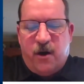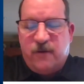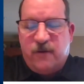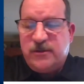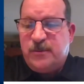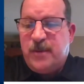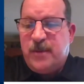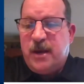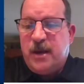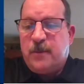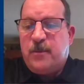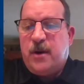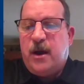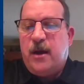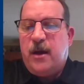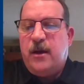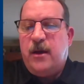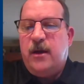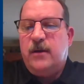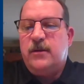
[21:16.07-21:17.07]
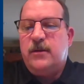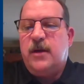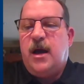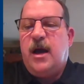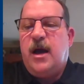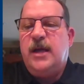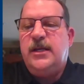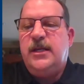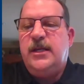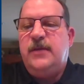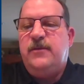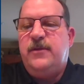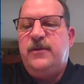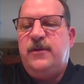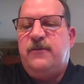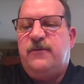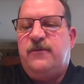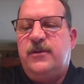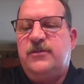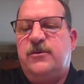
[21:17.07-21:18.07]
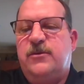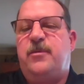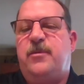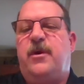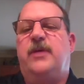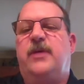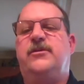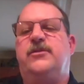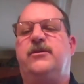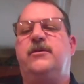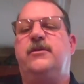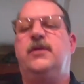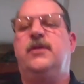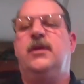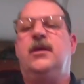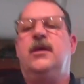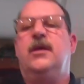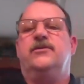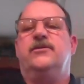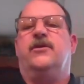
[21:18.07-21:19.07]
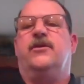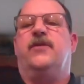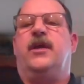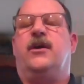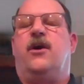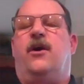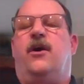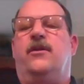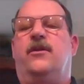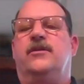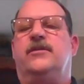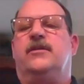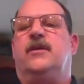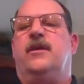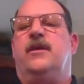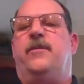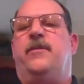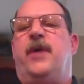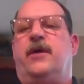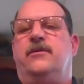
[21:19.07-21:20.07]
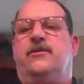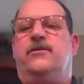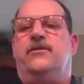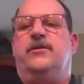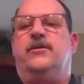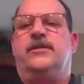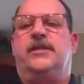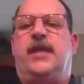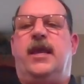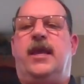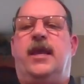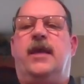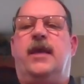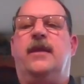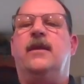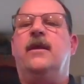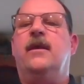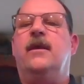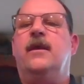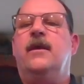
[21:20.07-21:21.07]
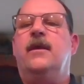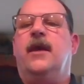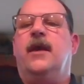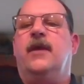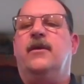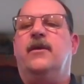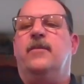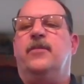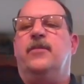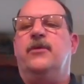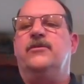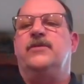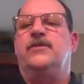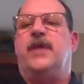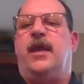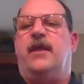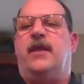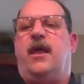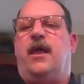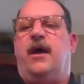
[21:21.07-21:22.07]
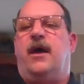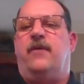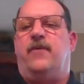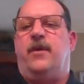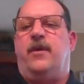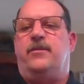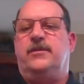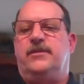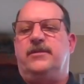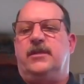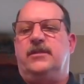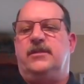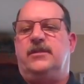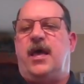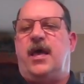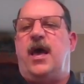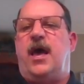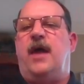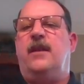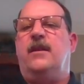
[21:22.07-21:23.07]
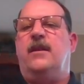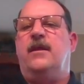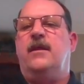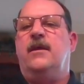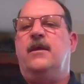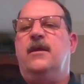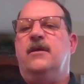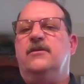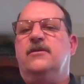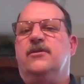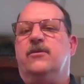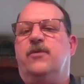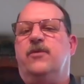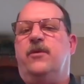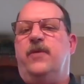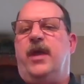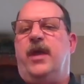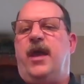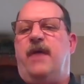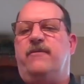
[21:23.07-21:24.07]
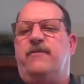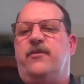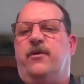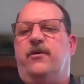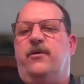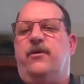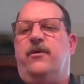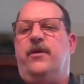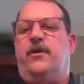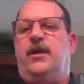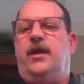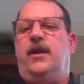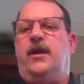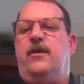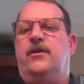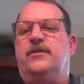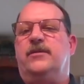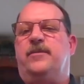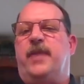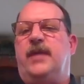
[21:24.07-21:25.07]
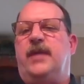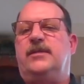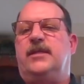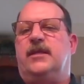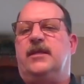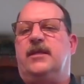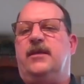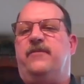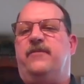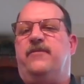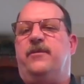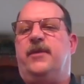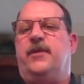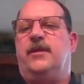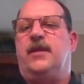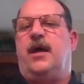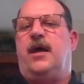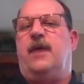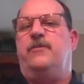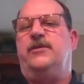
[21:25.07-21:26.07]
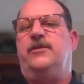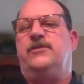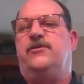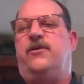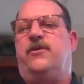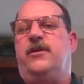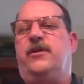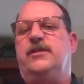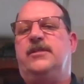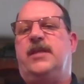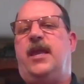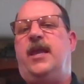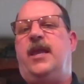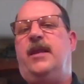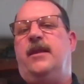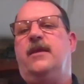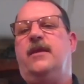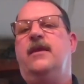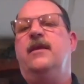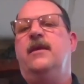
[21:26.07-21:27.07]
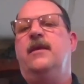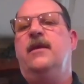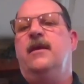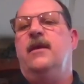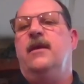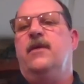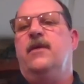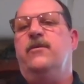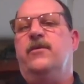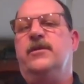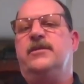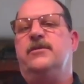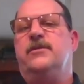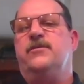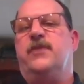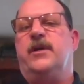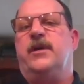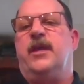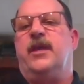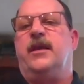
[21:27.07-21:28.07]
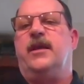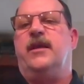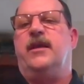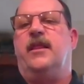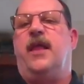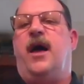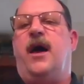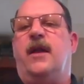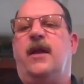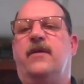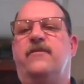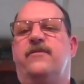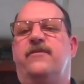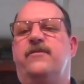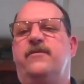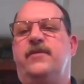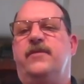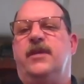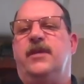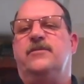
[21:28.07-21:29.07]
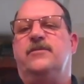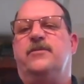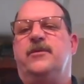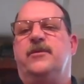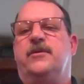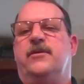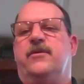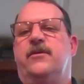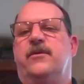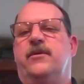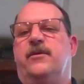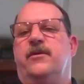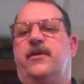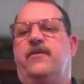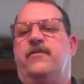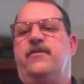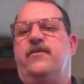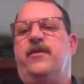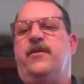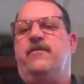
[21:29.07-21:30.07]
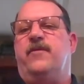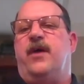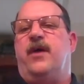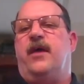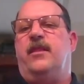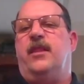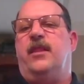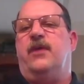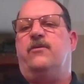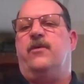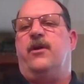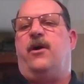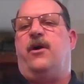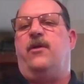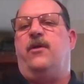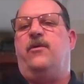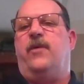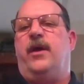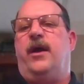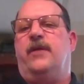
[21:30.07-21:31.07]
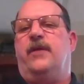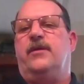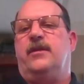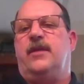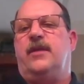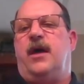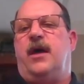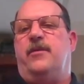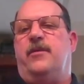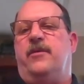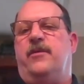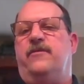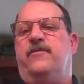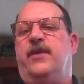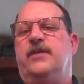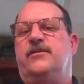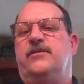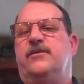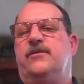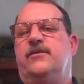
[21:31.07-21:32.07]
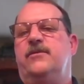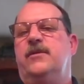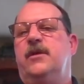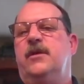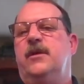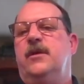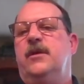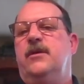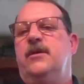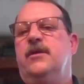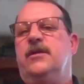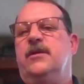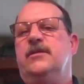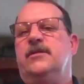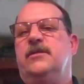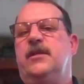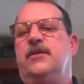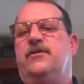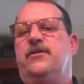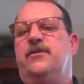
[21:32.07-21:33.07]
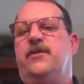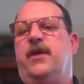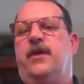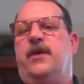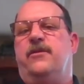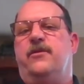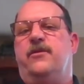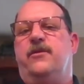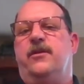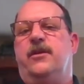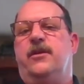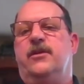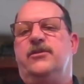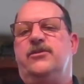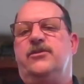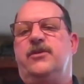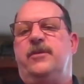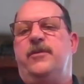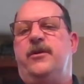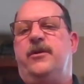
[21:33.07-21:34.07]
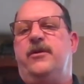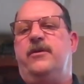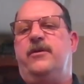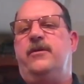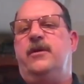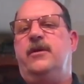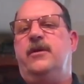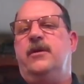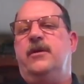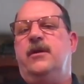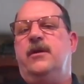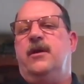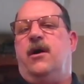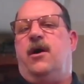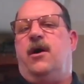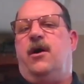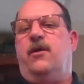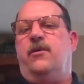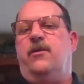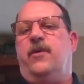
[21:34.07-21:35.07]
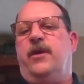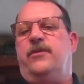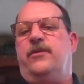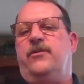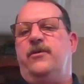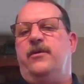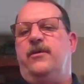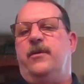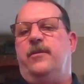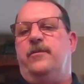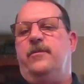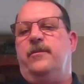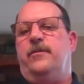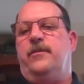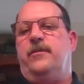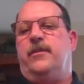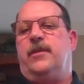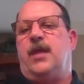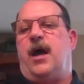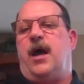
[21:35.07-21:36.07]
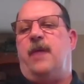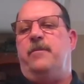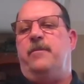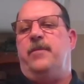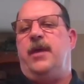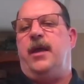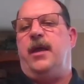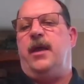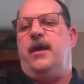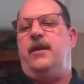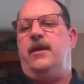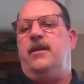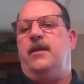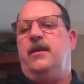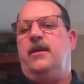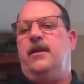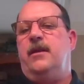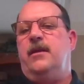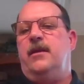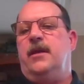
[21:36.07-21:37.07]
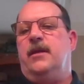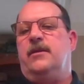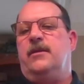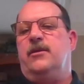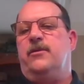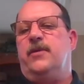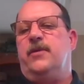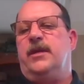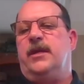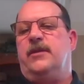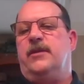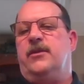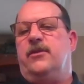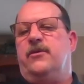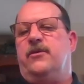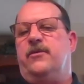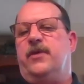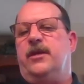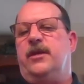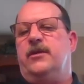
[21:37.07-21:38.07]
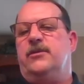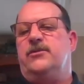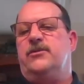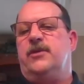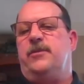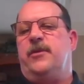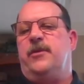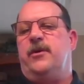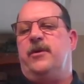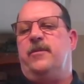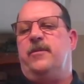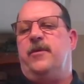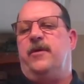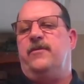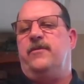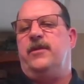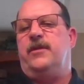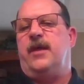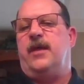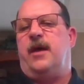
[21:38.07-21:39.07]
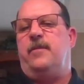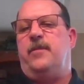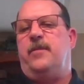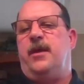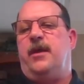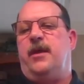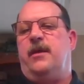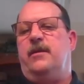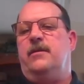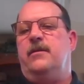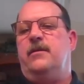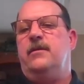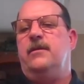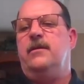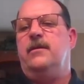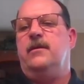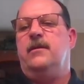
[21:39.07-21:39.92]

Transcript: off-spec product, high differential pressure. So they call us to come out and do a scan, and the blue scan line represents that. So what we have going on here is basically from the time we started scanning, we're getting a lot of dense material. They've got liquid all the way out the top of the vessel. You can see through there, through the distributor, all the way through the top bed until we get to the redistributor above the top bed.